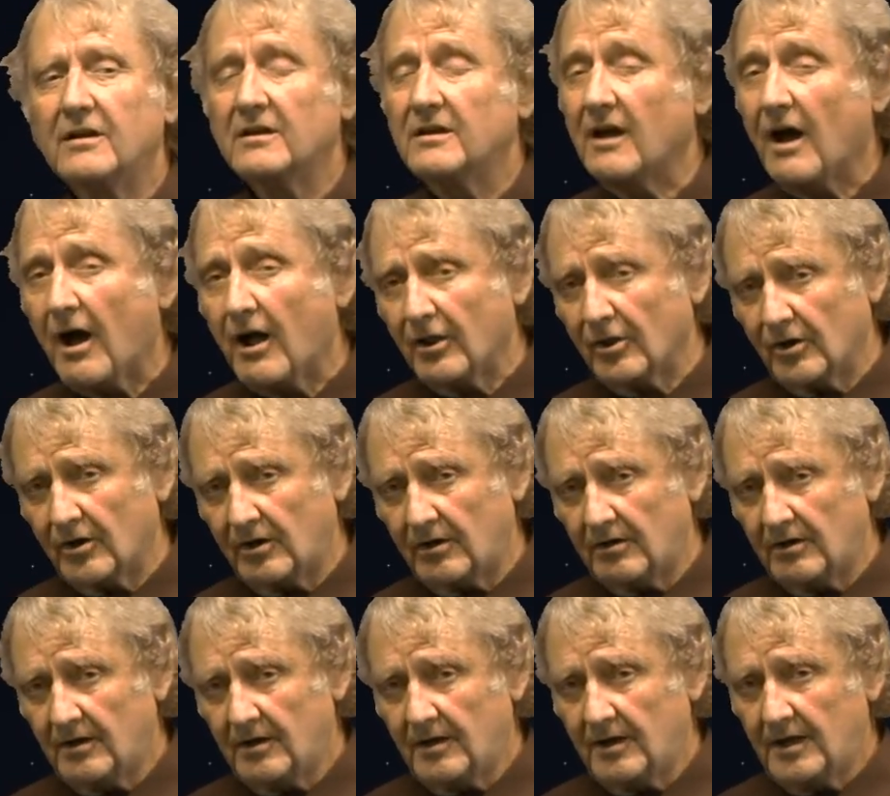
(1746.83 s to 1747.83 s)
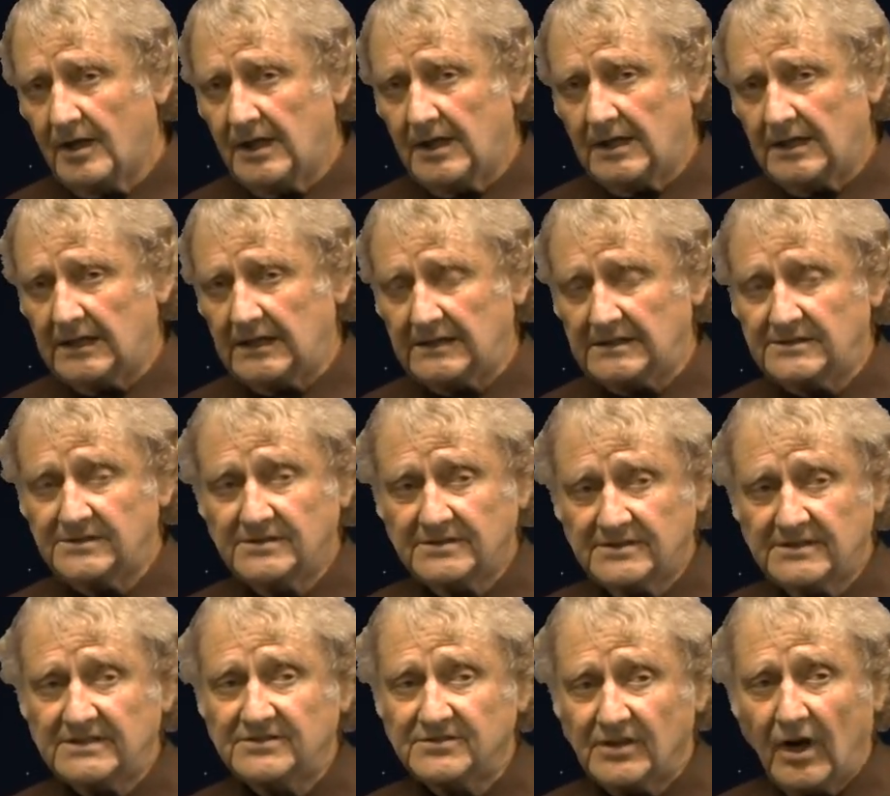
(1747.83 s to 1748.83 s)
color, and it's
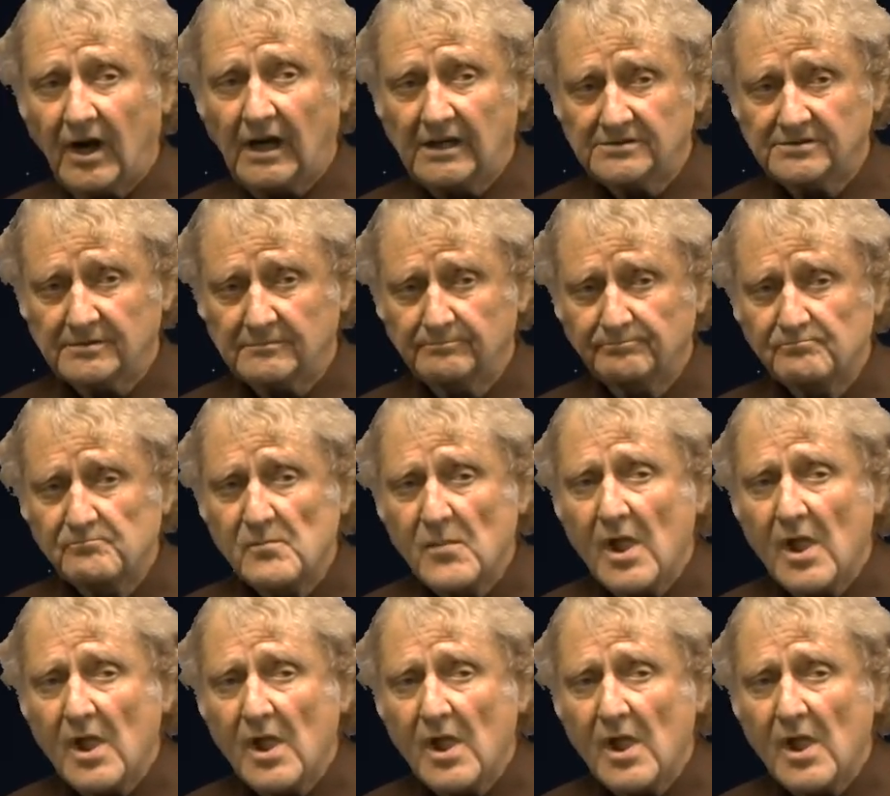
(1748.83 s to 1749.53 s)
just awesome.